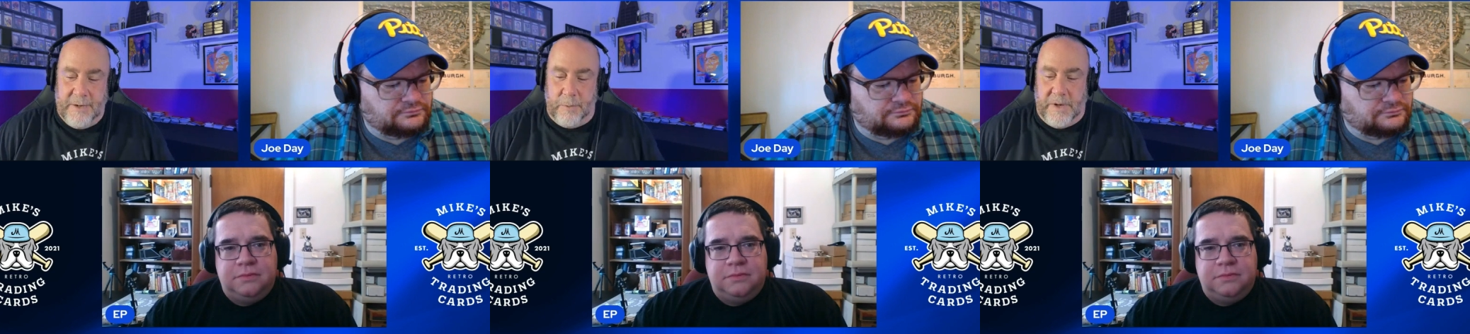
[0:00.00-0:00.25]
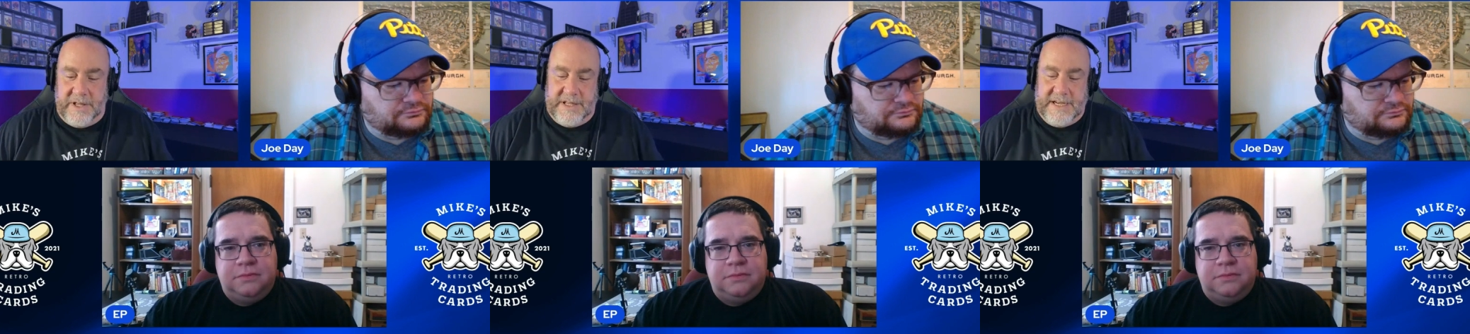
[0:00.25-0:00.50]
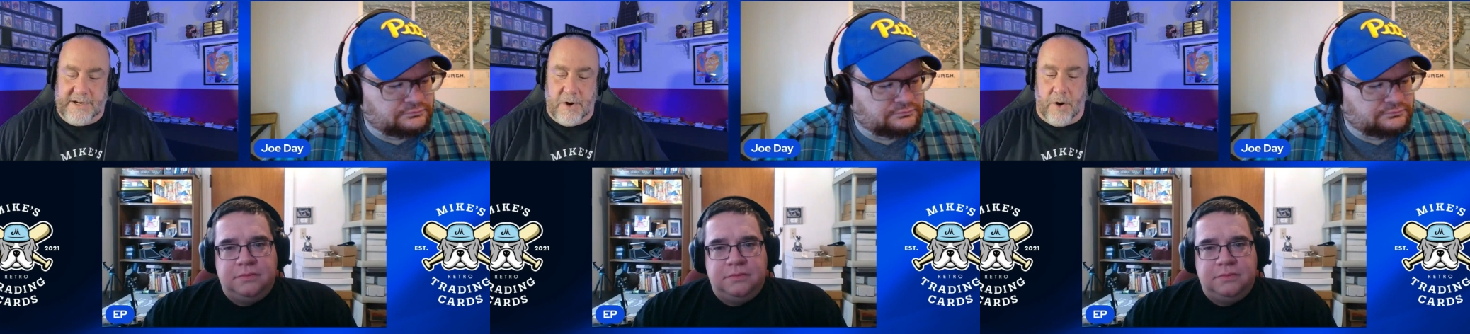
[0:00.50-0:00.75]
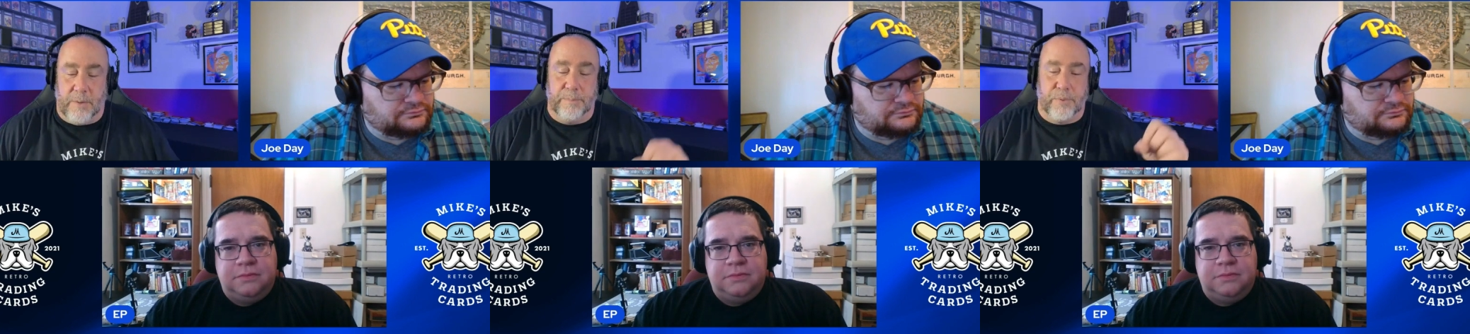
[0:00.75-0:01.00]
Speaker 1: what he
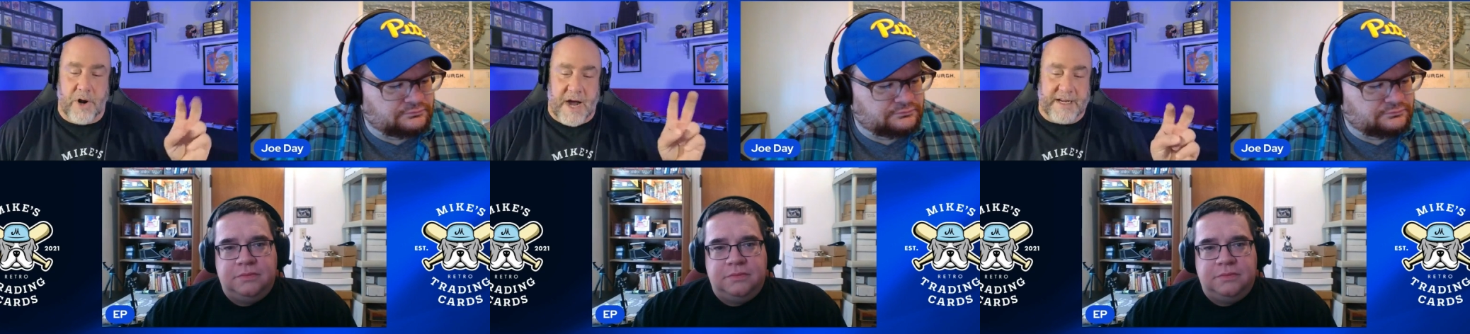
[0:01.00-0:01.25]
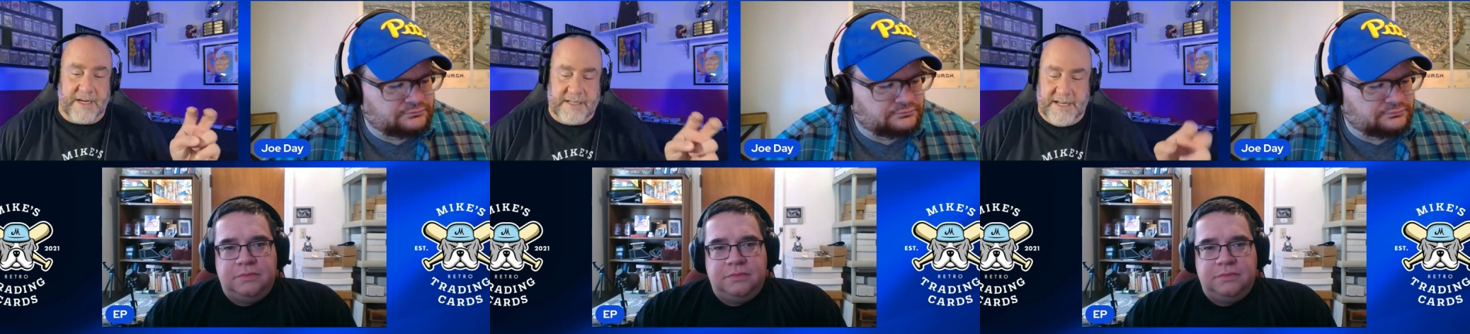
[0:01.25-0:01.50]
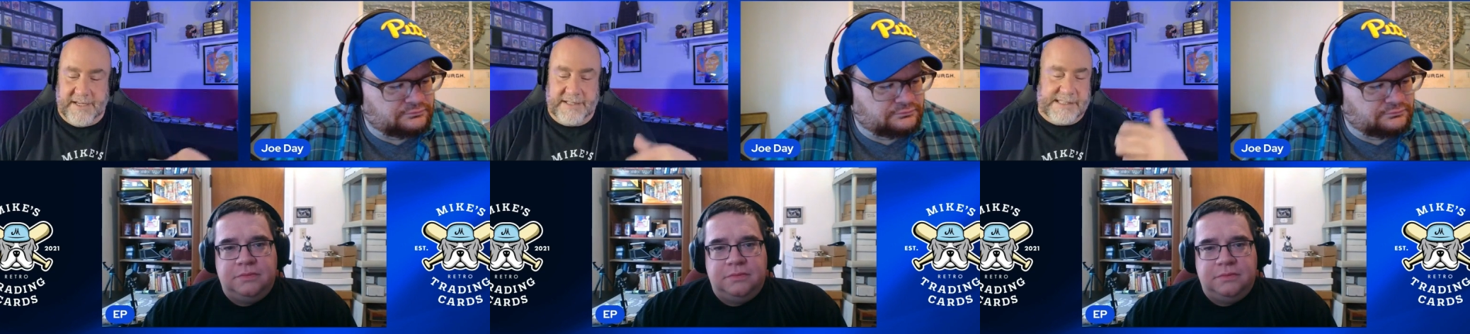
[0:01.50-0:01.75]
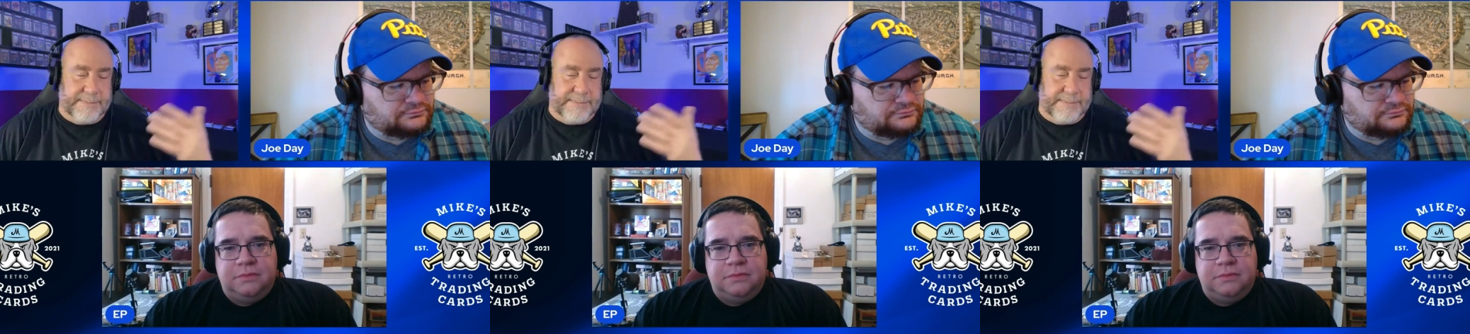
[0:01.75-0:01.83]
called product hits,